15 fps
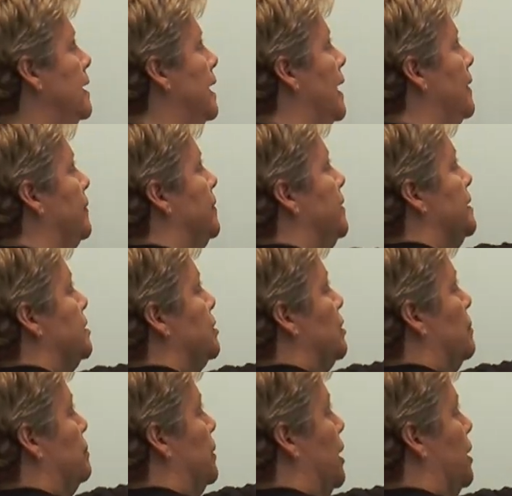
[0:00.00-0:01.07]
And this
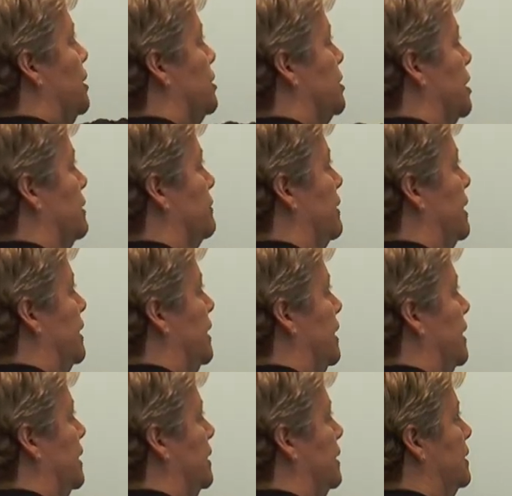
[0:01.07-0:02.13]
component over
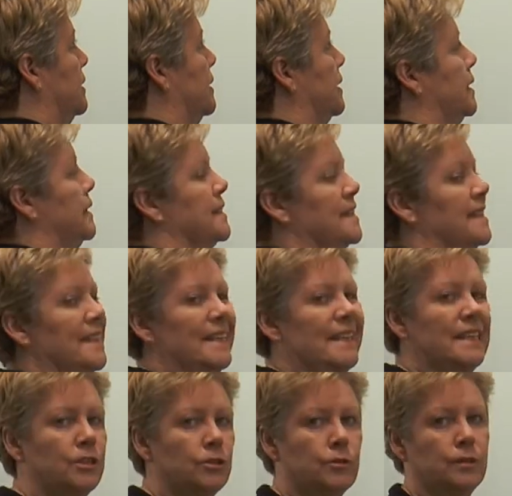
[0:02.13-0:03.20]
here is the
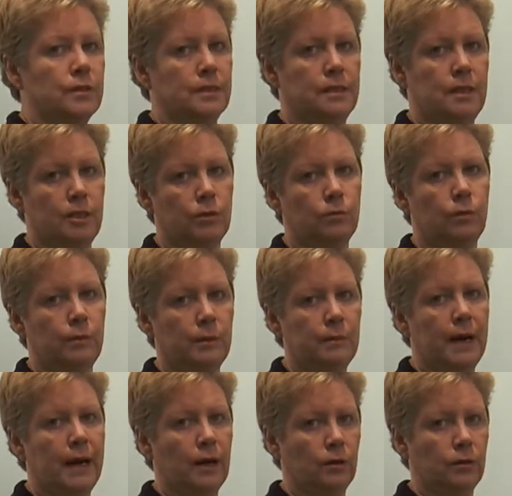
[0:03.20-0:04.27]
interest that you will be
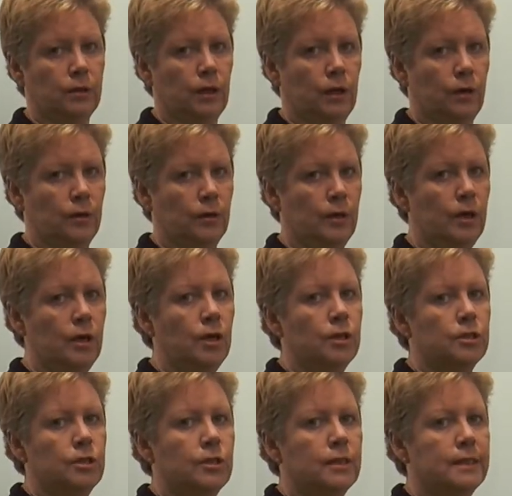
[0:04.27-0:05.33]
paying on the loan.
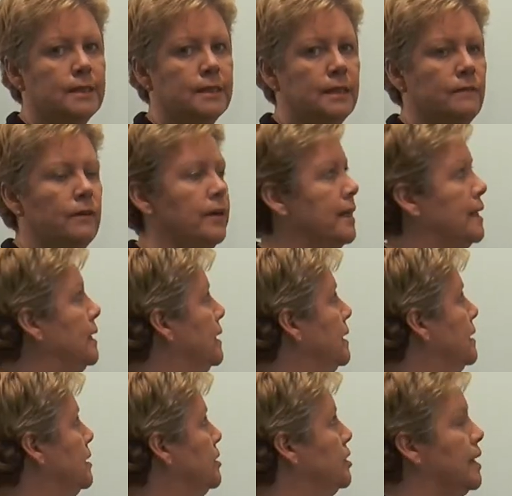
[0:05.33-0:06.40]
So you can see very
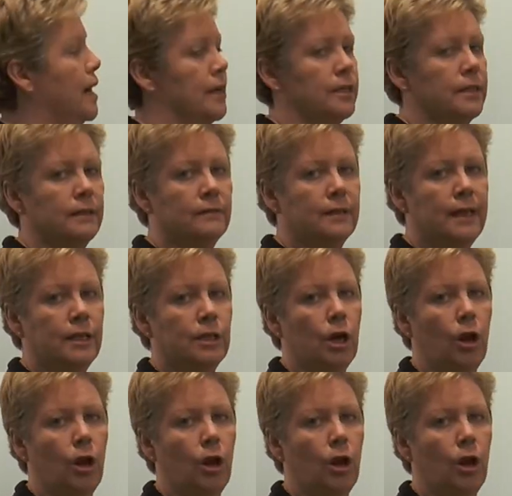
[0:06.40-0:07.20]
clearly that you're going to give the lender